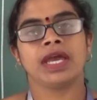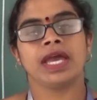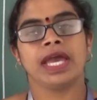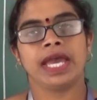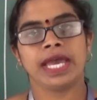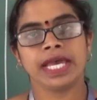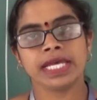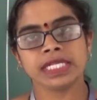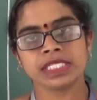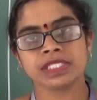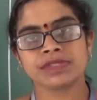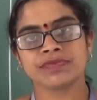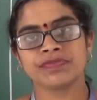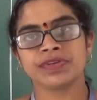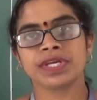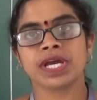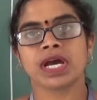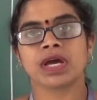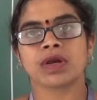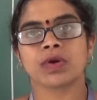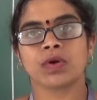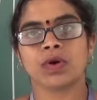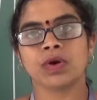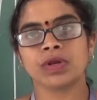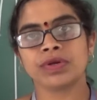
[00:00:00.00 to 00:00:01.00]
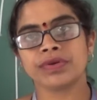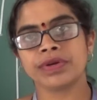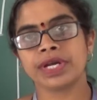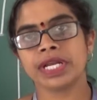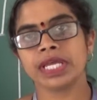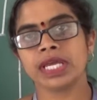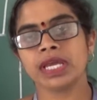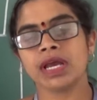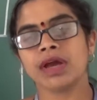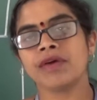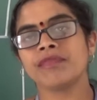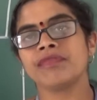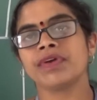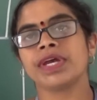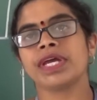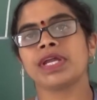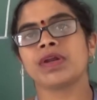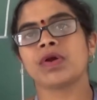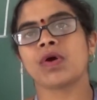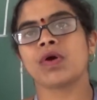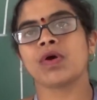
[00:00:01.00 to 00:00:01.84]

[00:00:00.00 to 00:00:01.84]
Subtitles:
As we are already aware